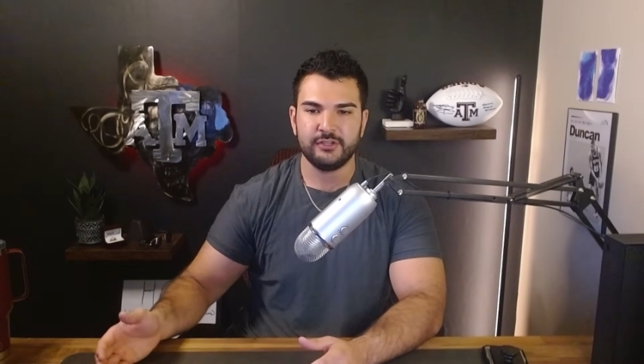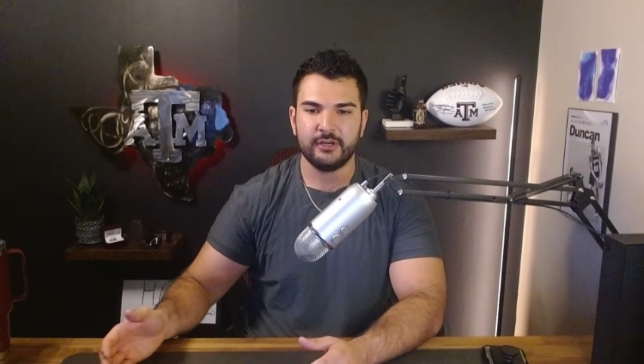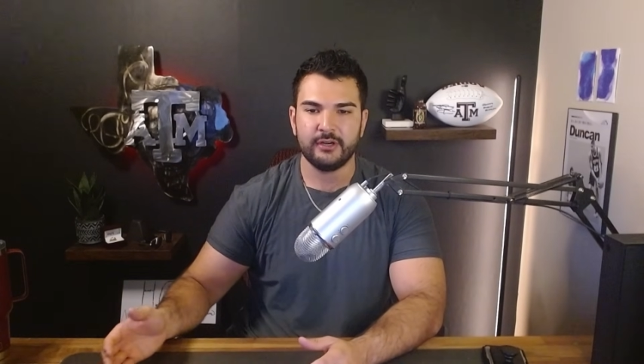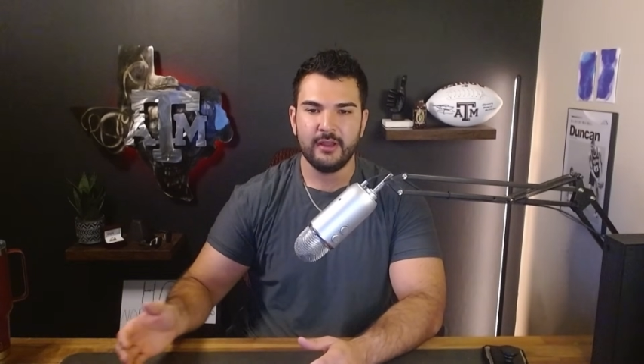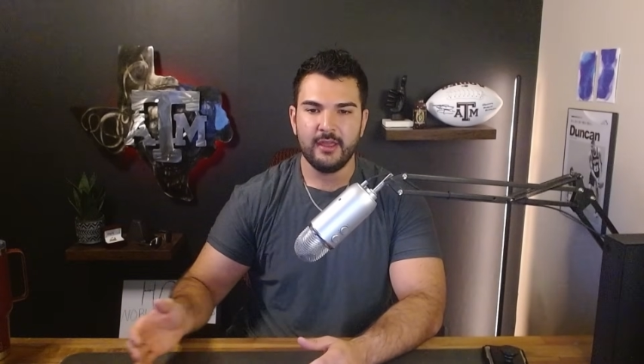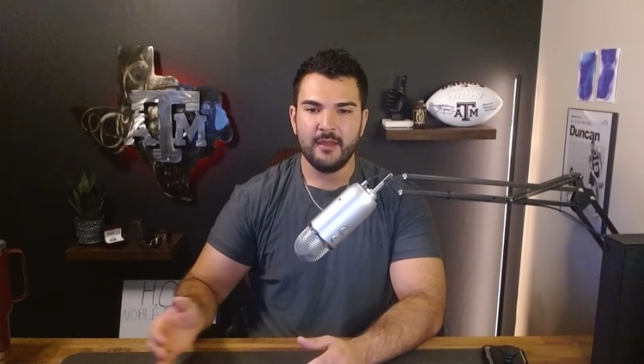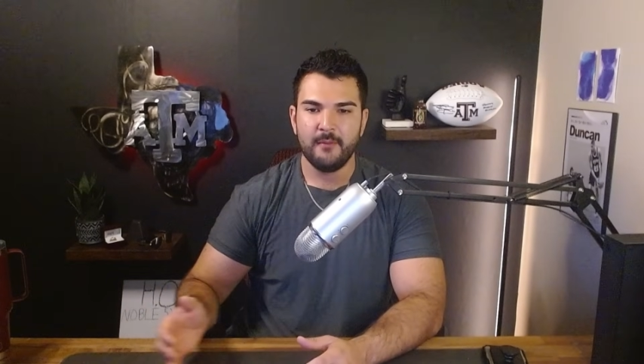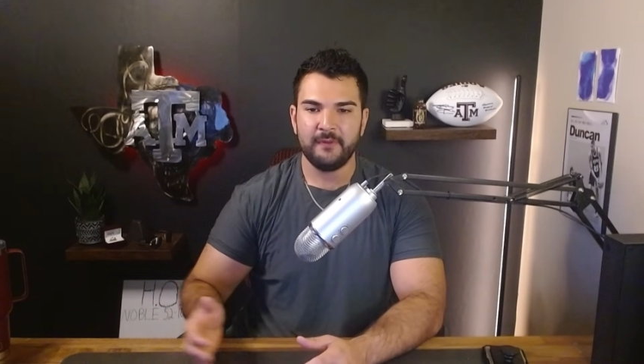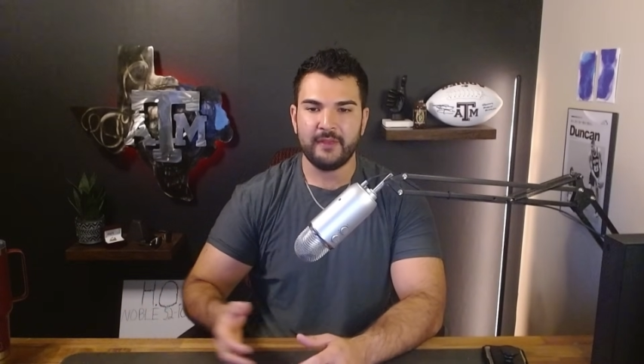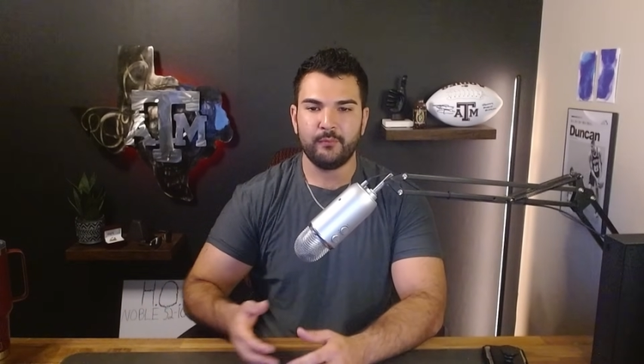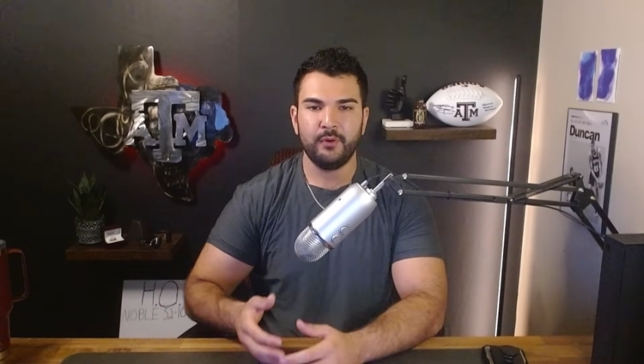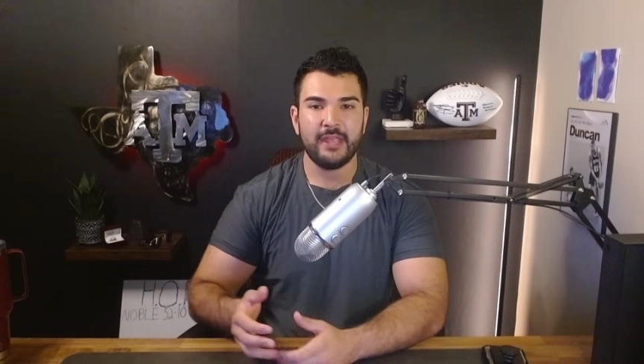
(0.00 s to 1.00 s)
year,
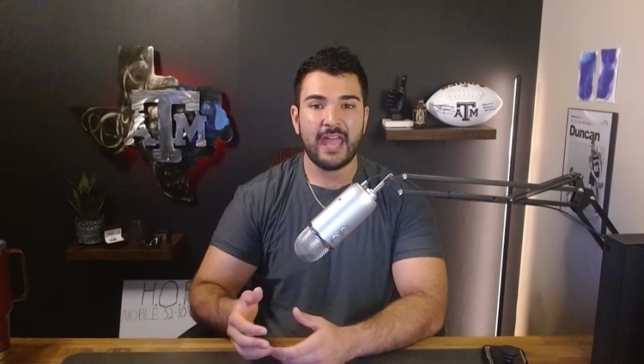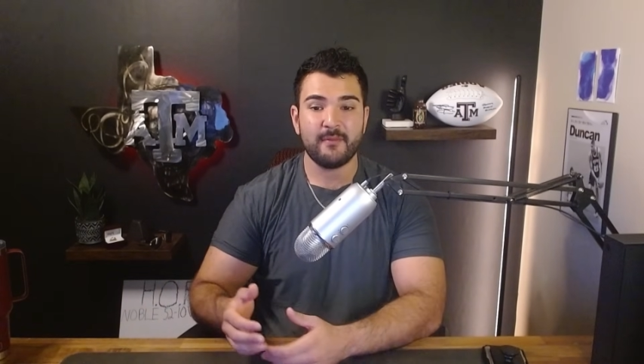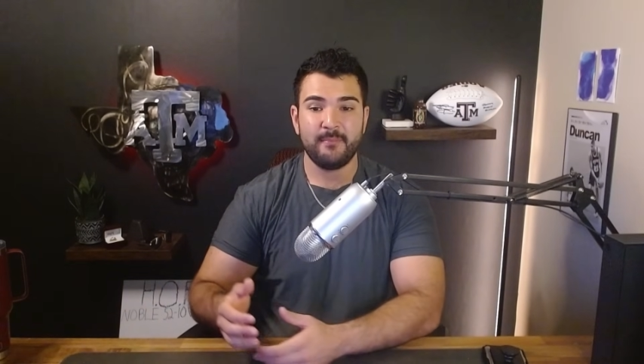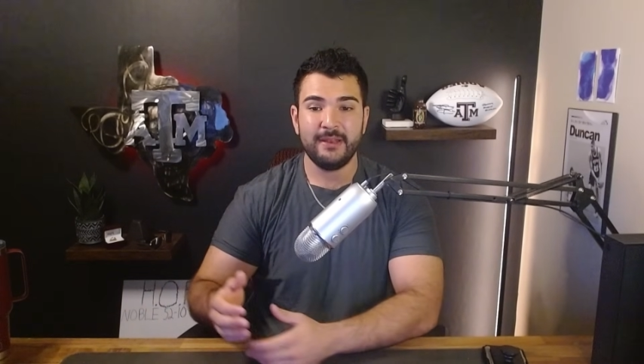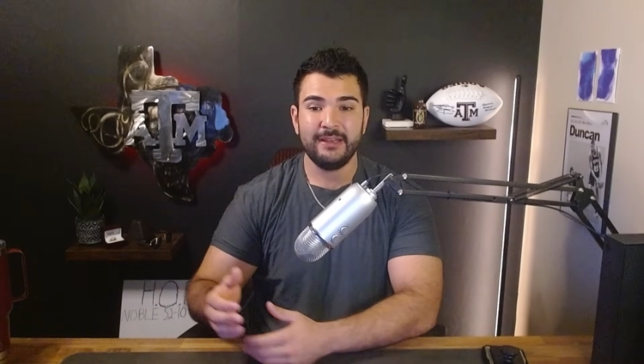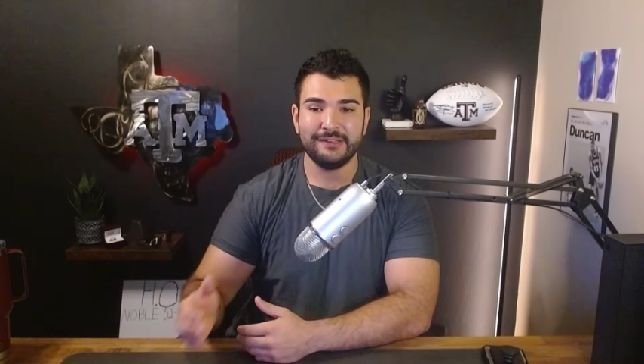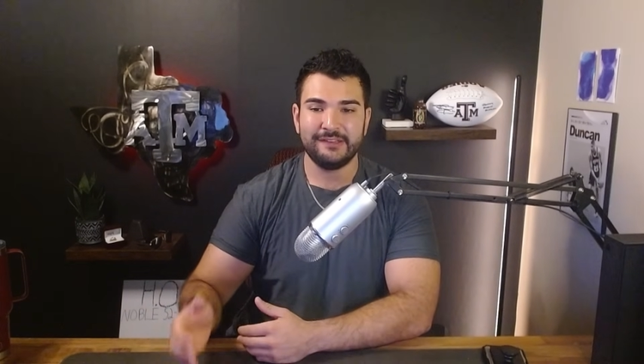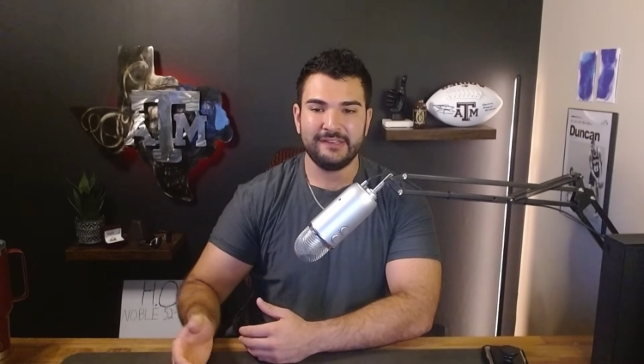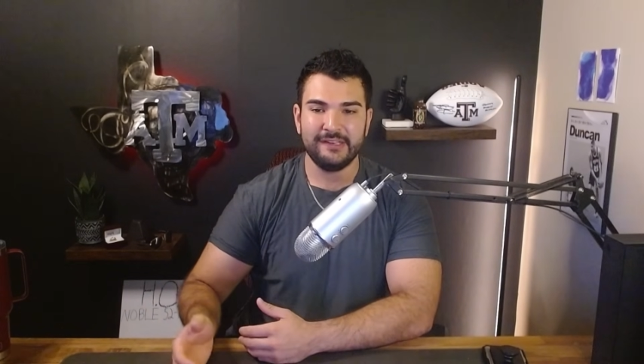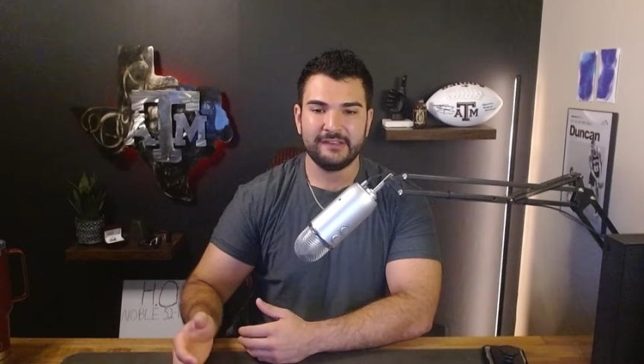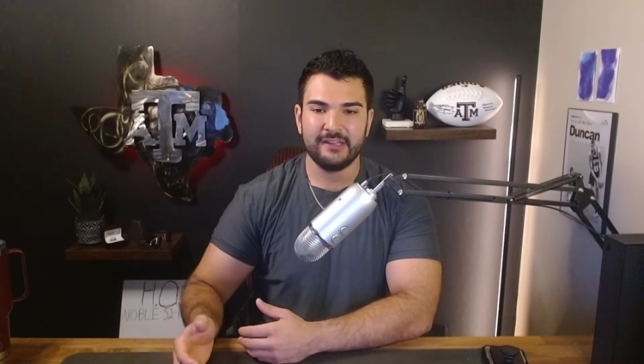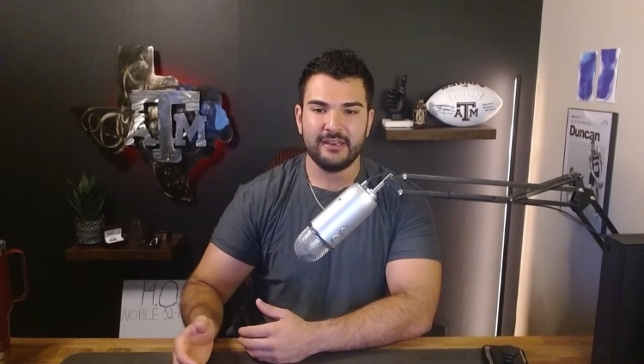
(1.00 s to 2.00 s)
but they really haven't been
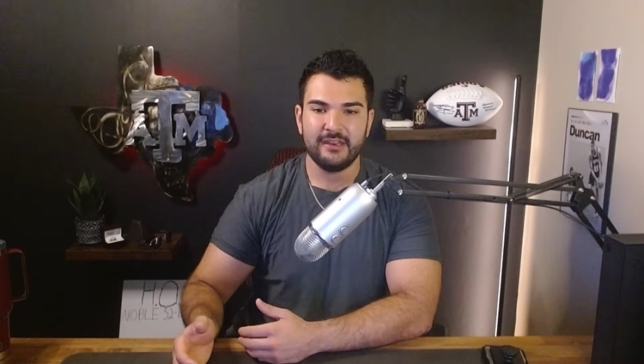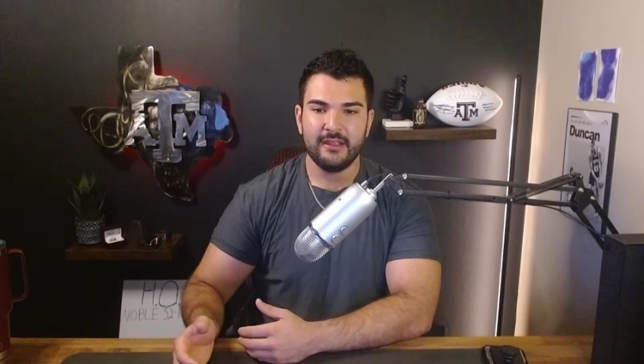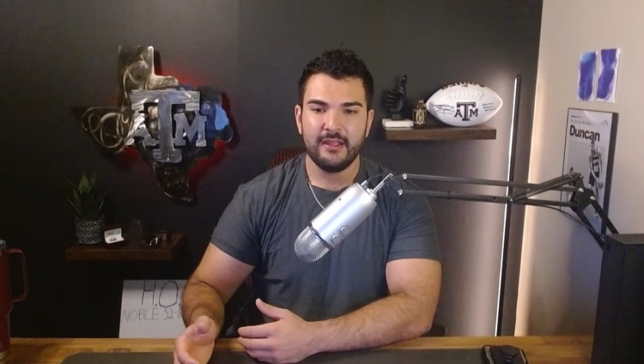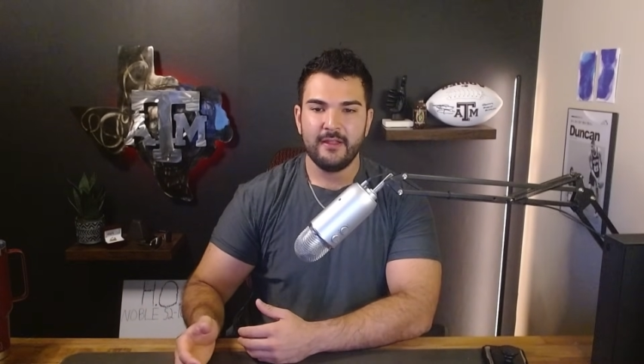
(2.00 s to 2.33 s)
consistent.